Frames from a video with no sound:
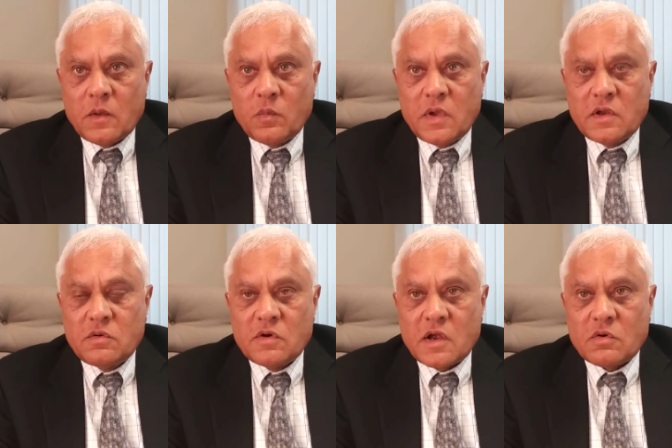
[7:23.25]
where
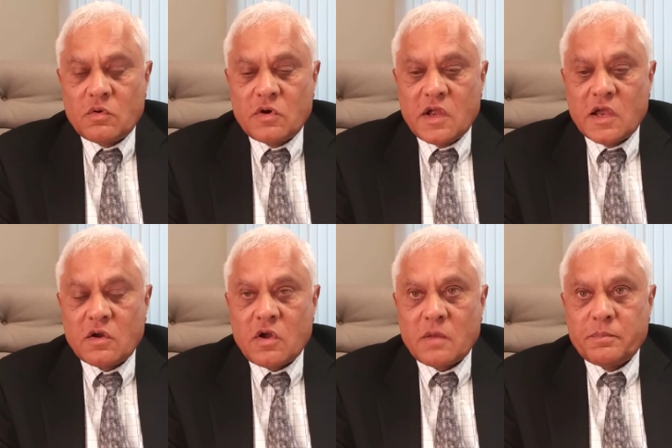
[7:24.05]
you record a
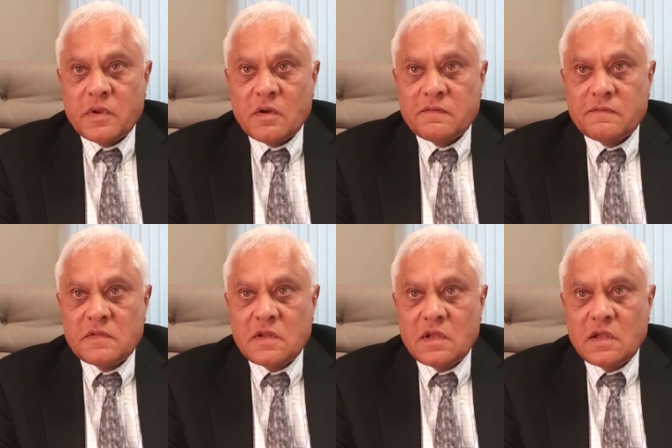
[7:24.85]
copy of
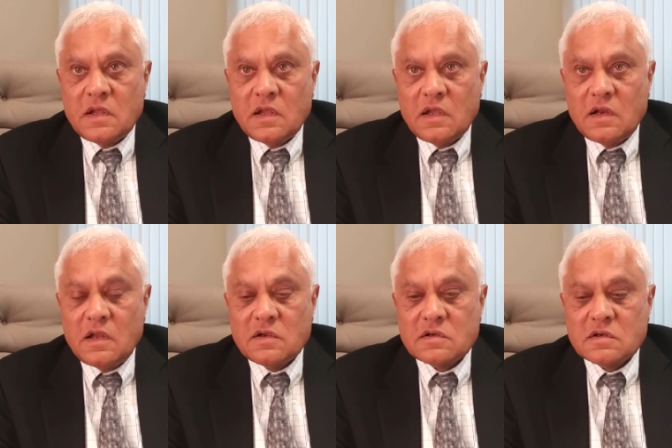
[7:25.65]
the
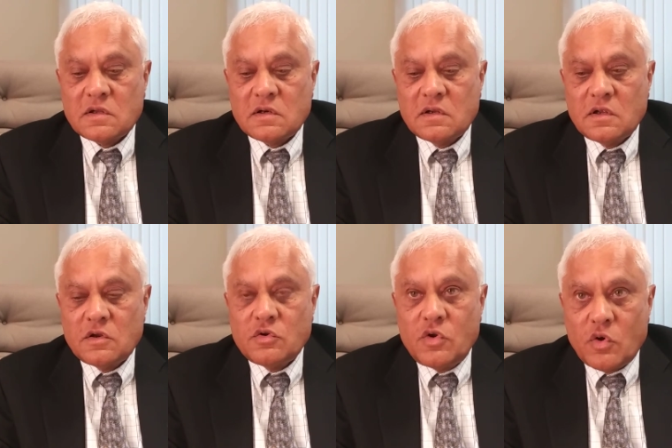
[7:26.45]
initial
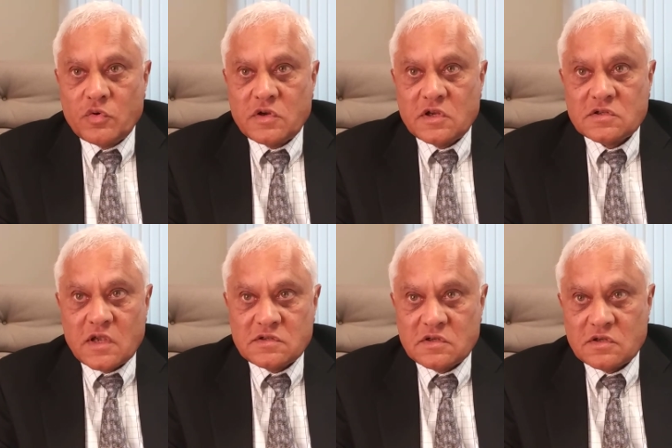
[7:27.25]
notice,
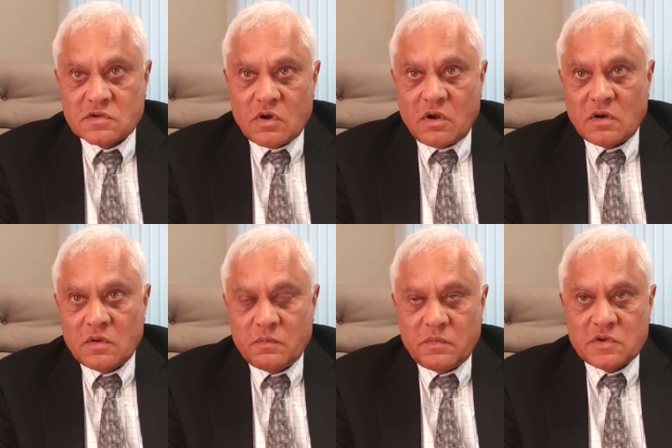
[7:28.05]
as it is called,
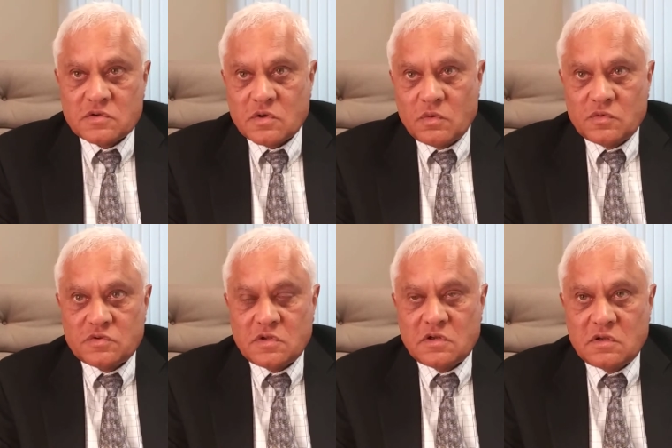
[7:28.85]
which
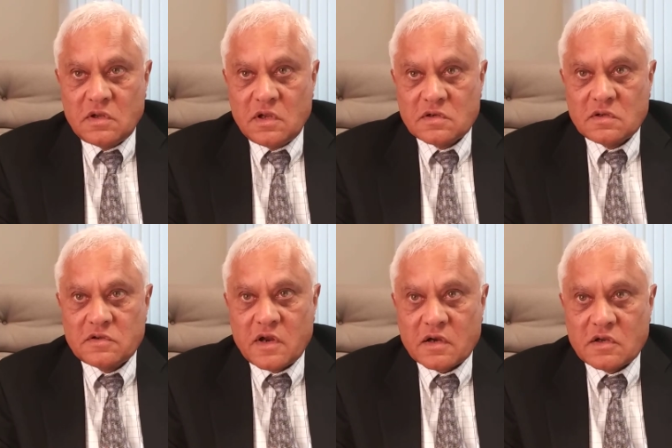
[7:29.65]
shows the initial
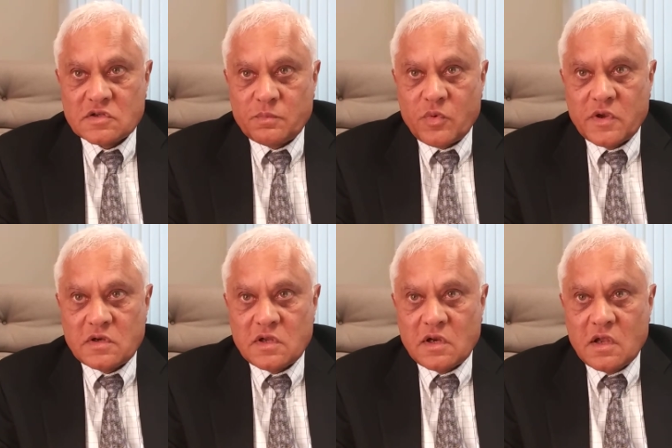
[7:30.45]
directors
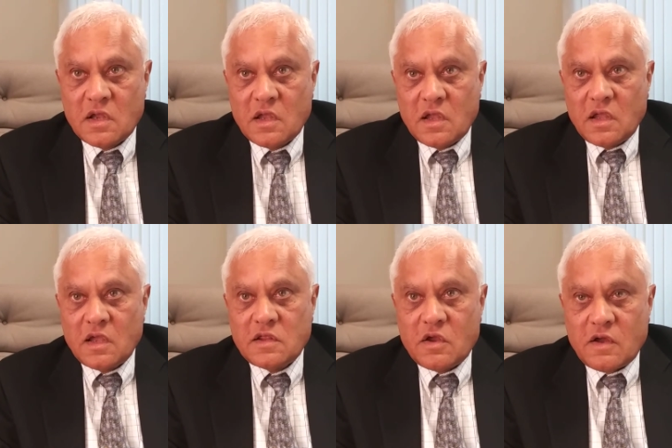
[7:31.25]
appointed
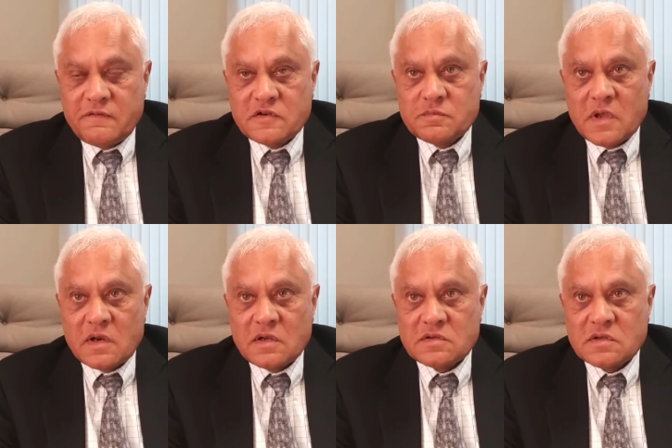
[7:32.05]
and the office
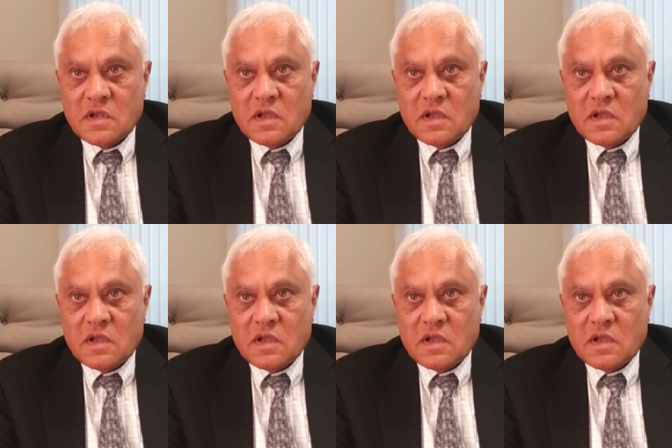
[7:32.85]
bearers